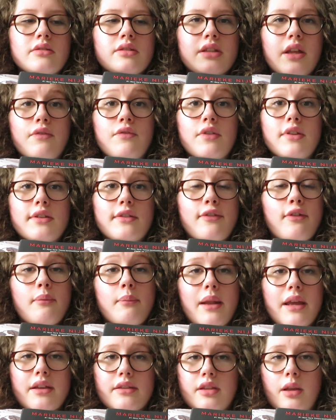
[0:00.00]
suffers
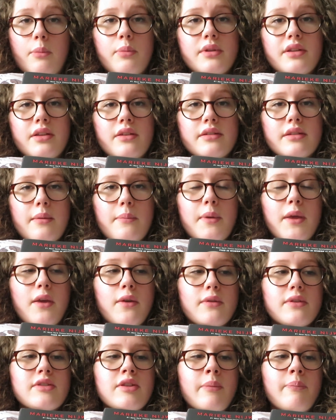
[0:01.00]
from like substance
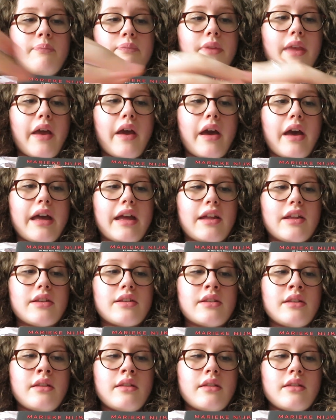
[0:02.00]
abuse.
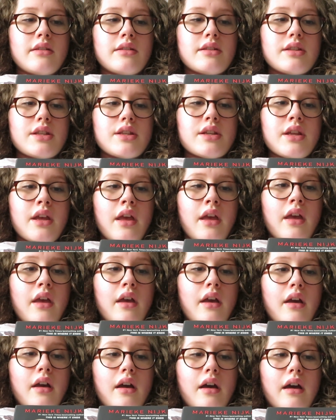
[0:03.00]
And
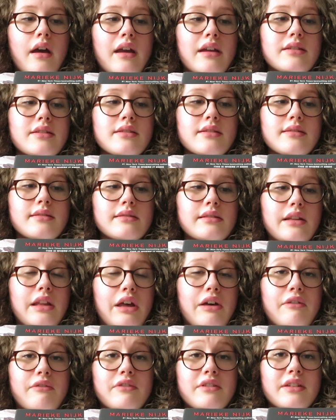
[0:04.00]
I just
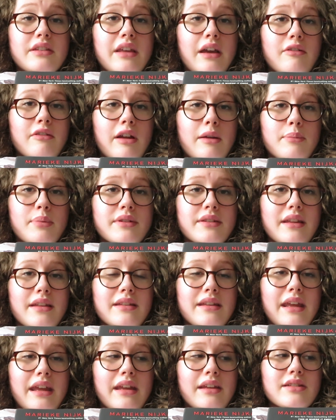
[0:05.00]
loved that
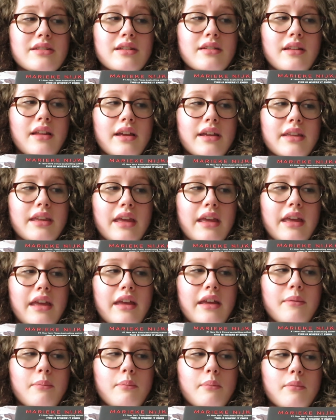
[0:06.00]
representation. Like,
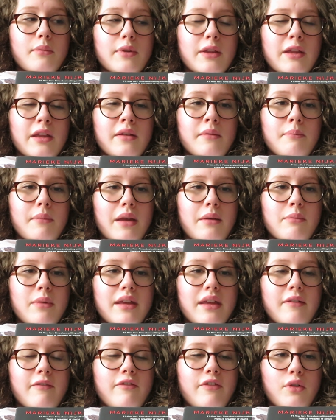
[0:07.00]
it made
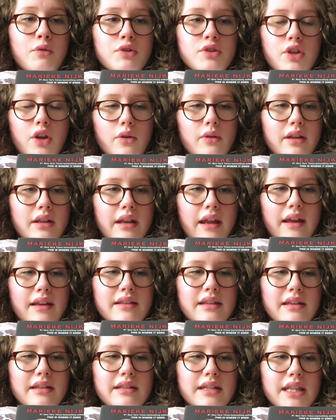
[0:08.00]
me feel so
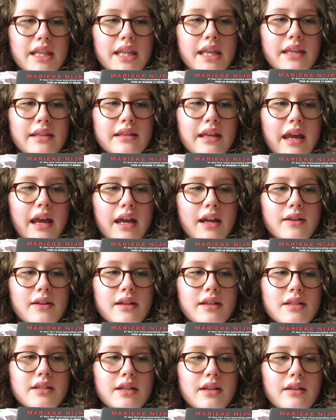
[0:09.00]
connected to these
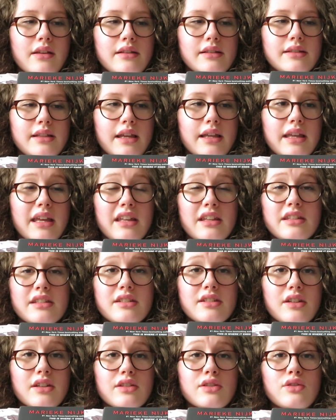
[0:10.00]
characters. Like, it's
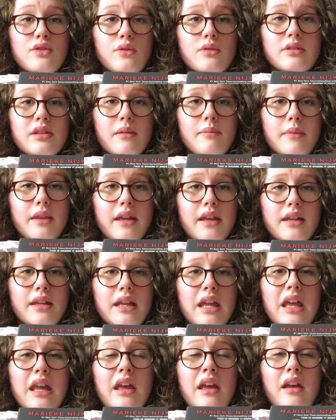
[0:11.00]
just not something